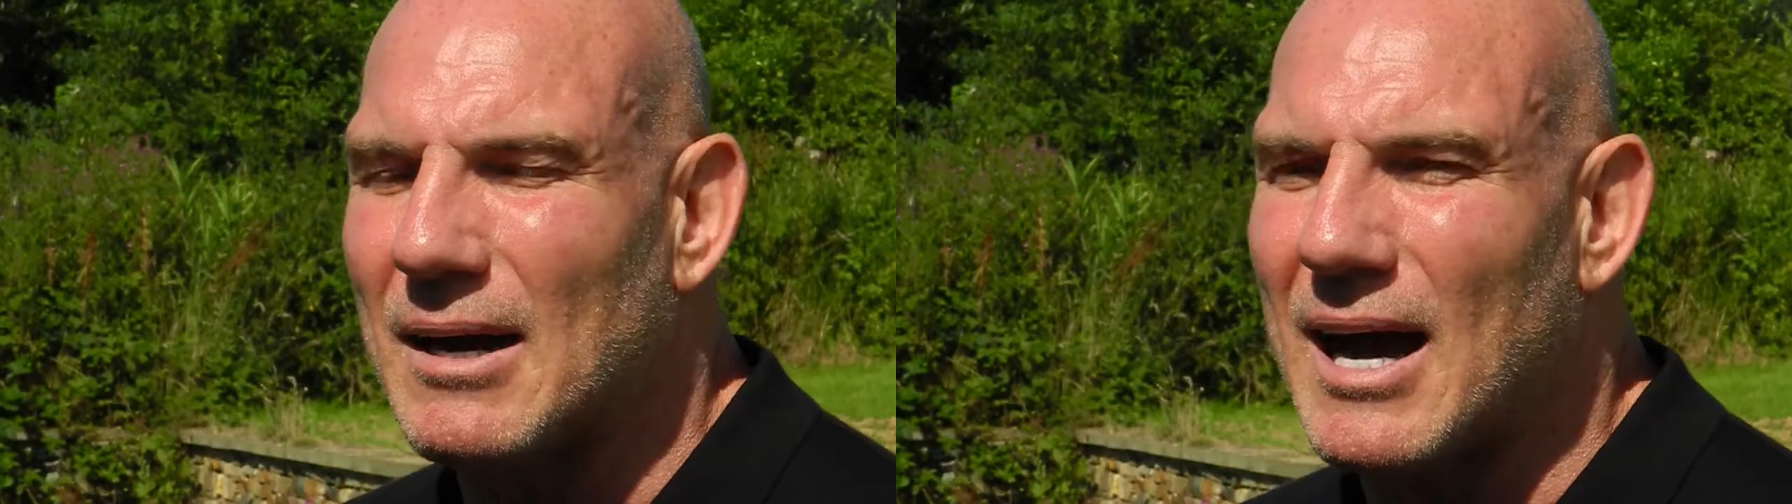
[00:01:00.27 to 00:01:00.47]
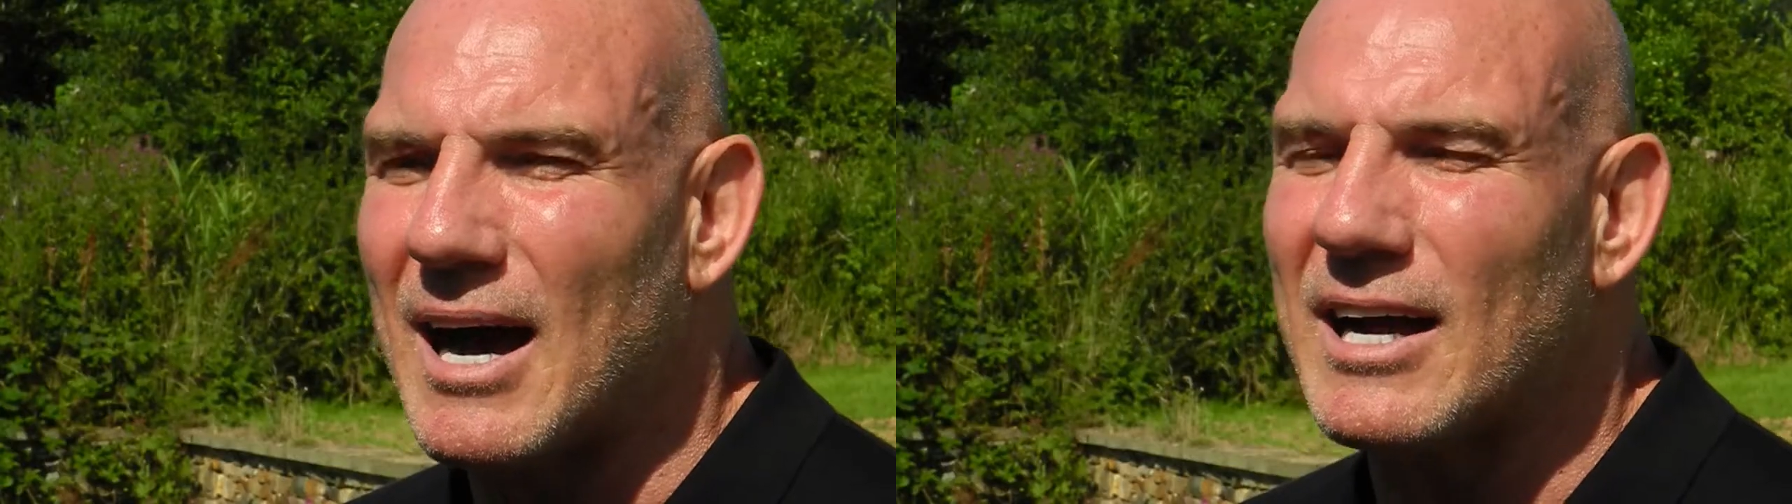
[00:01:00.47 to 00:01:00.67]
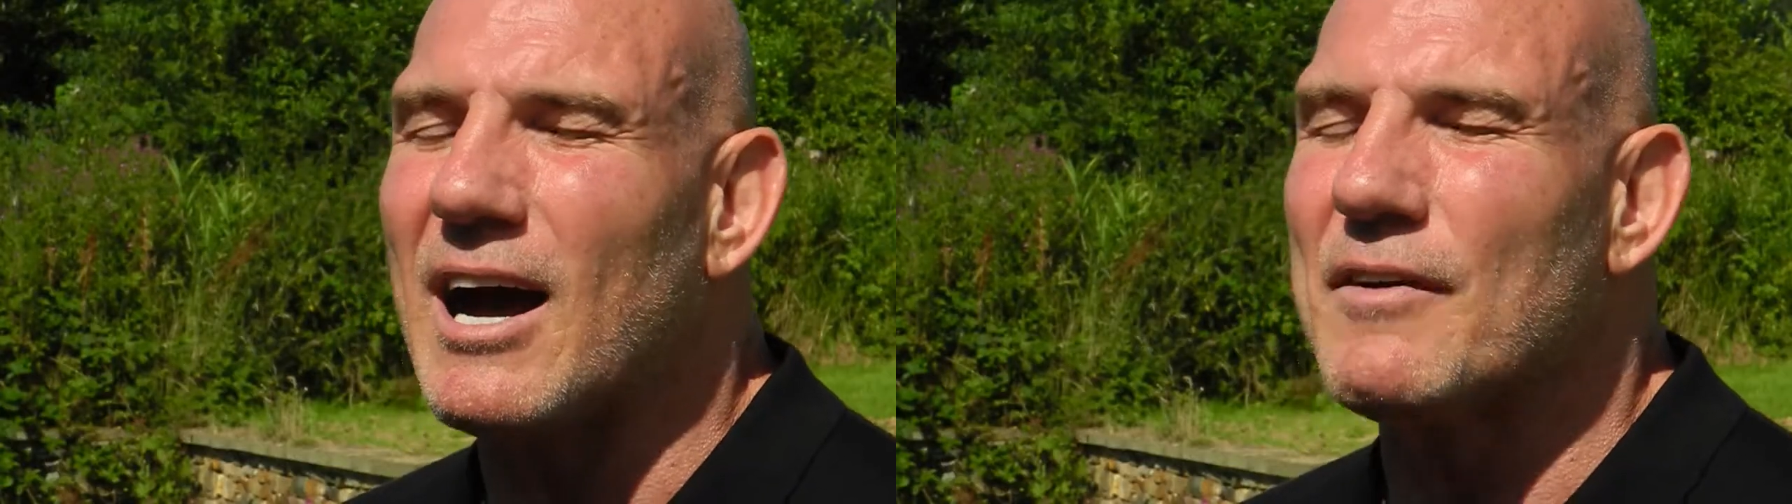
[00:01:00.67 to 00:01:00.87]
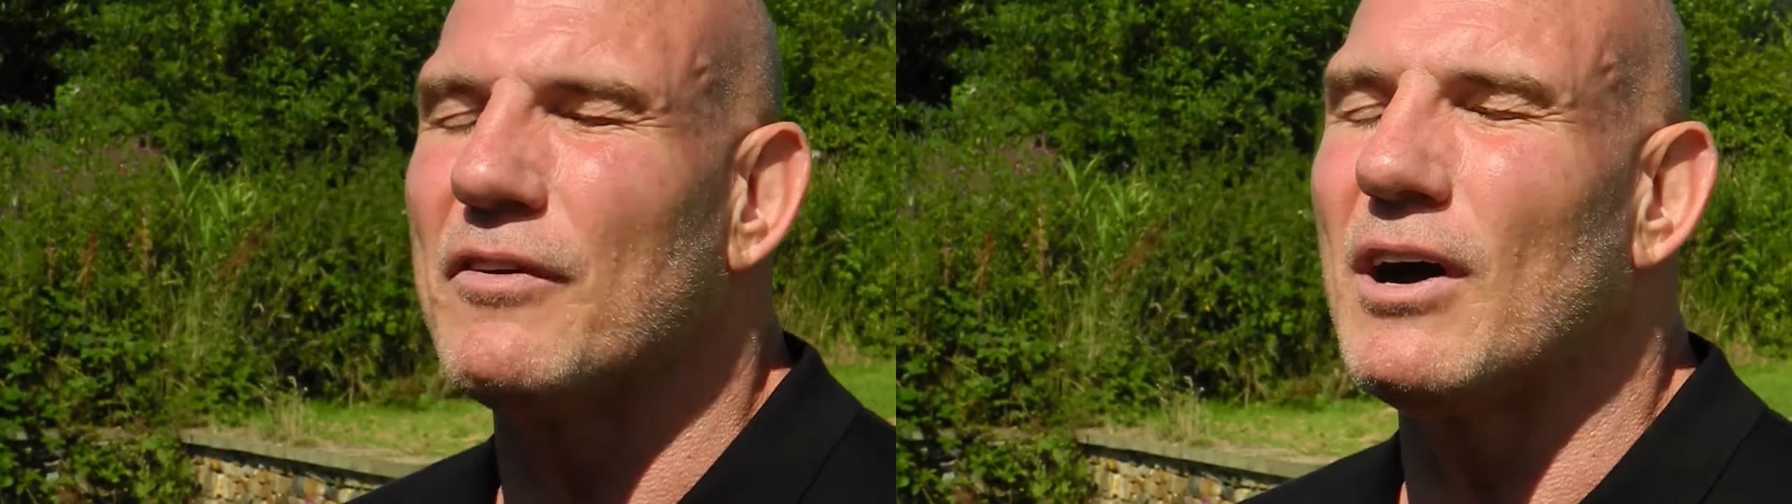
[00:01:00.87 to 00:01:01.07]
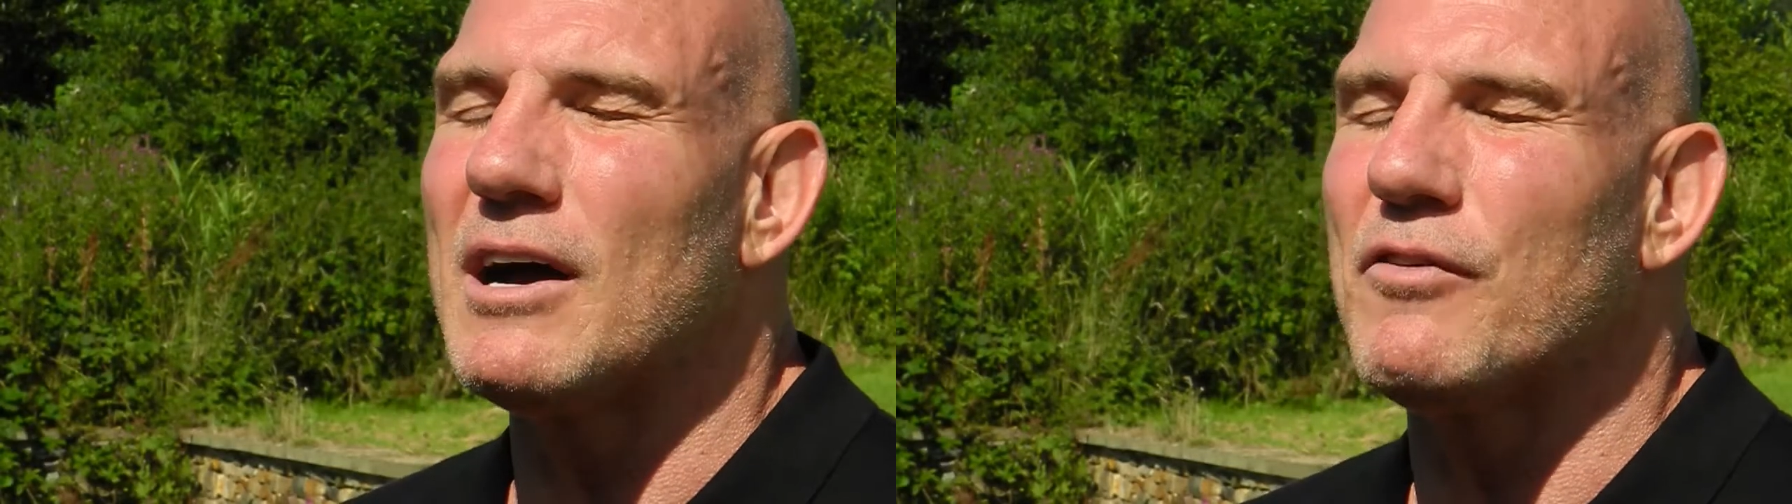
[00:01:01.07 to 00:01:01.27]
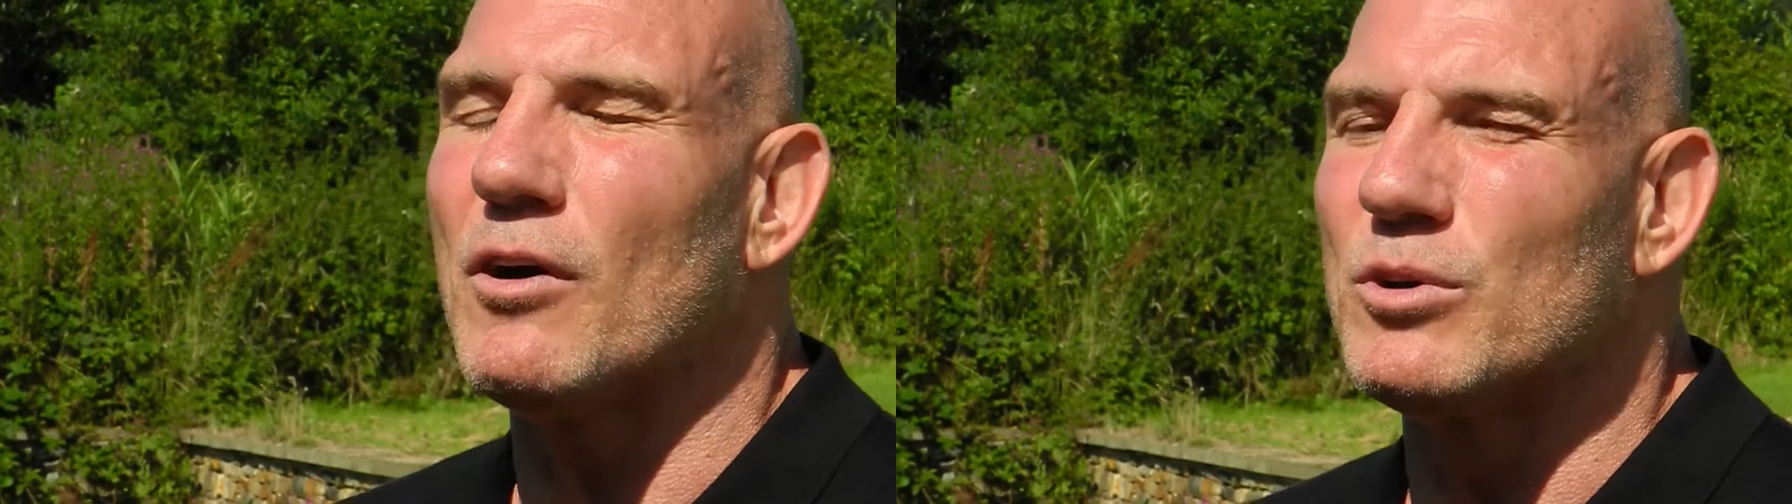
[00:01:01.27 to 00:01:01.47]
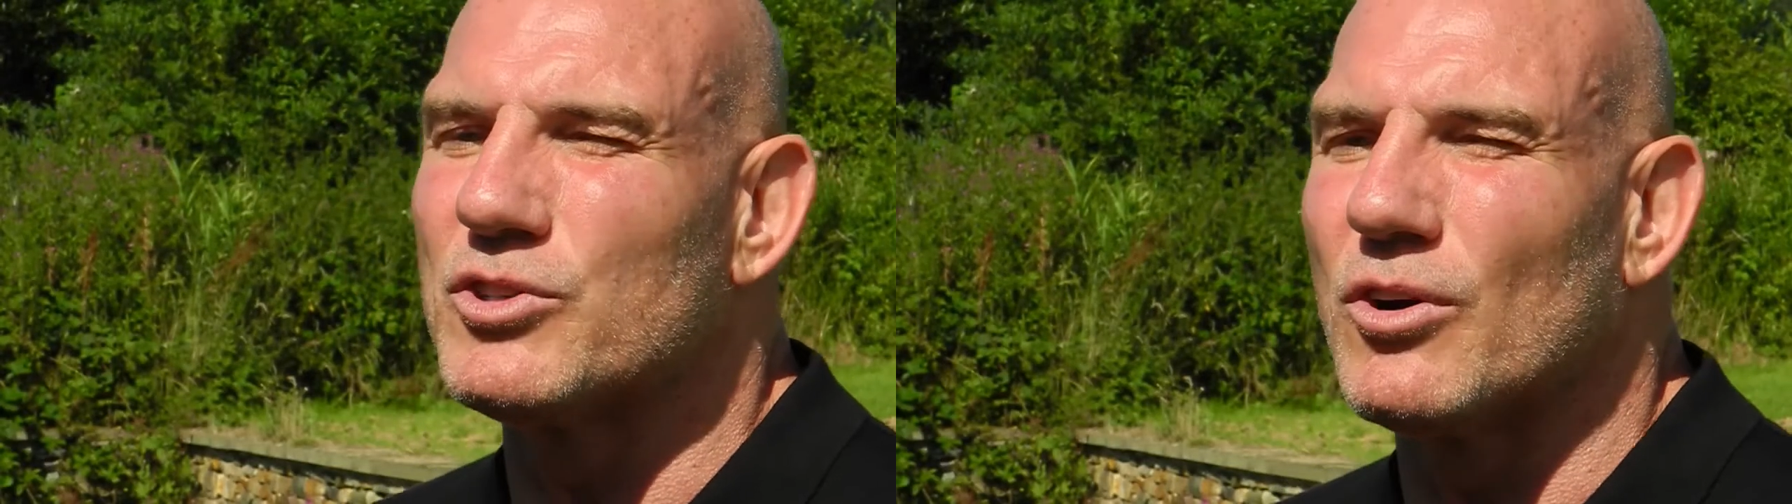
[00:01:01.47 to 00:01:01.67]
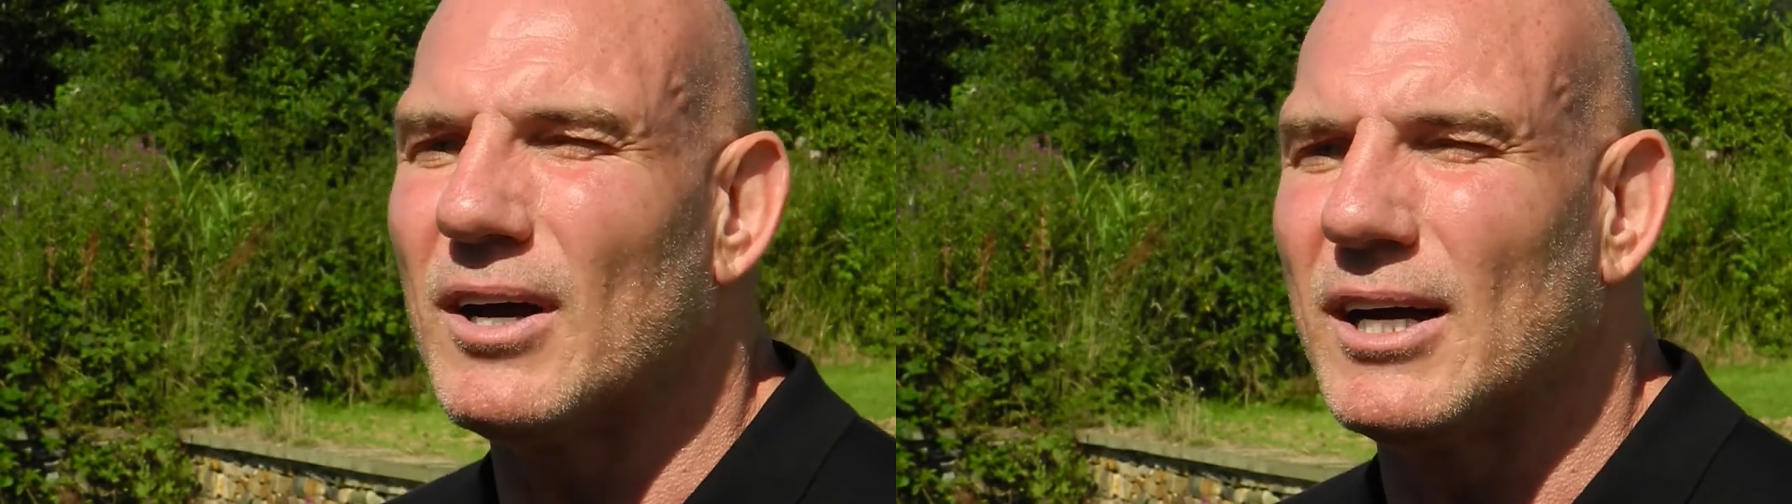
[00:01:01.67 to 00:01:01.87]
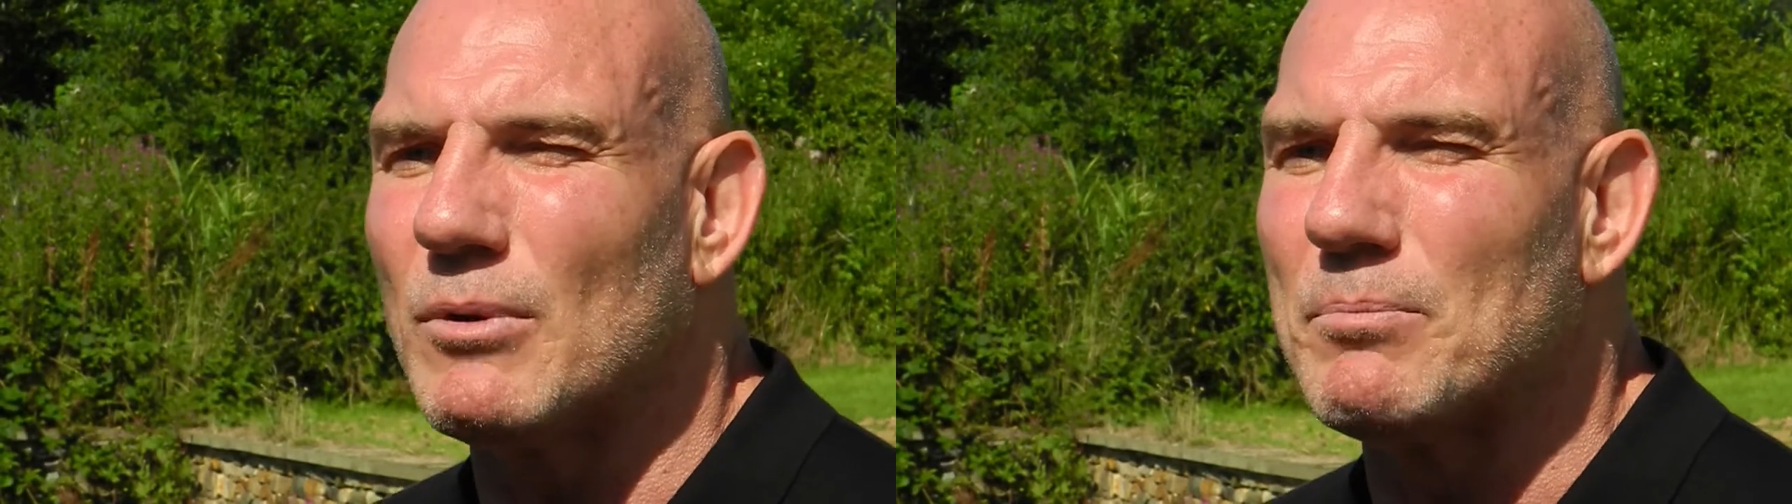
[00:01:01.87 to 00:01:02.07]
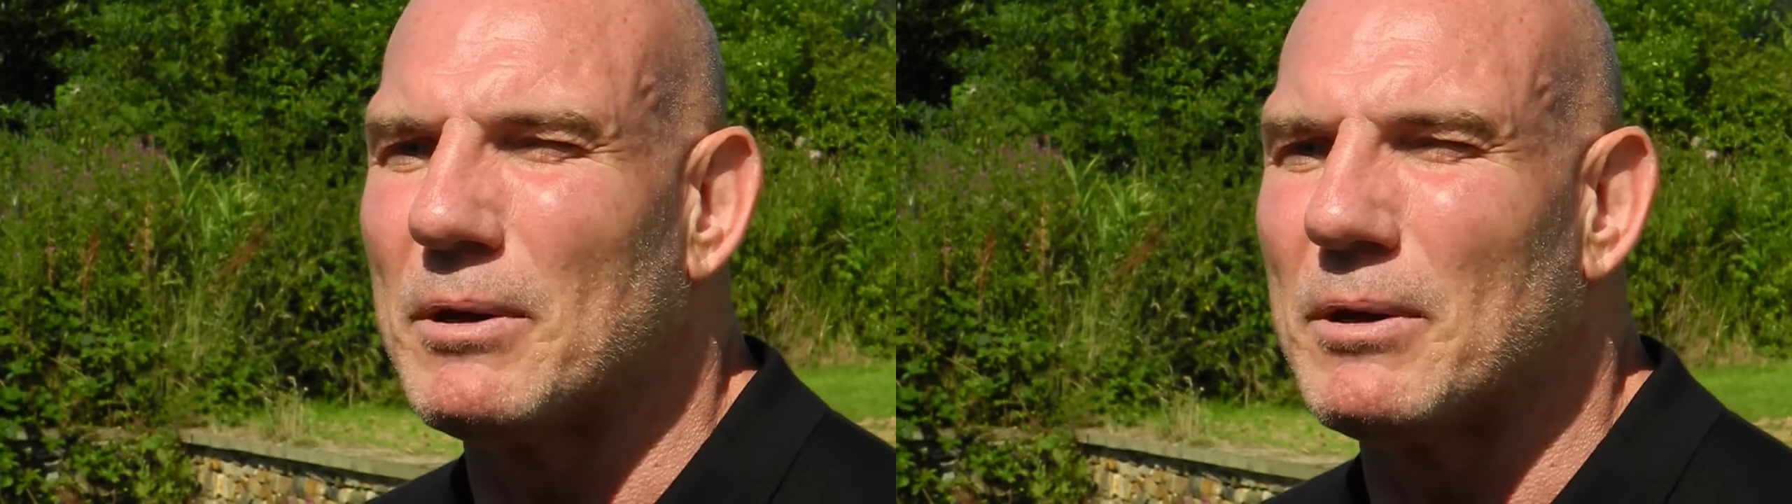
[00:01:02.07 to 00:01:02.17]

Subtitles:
I thought I was all right when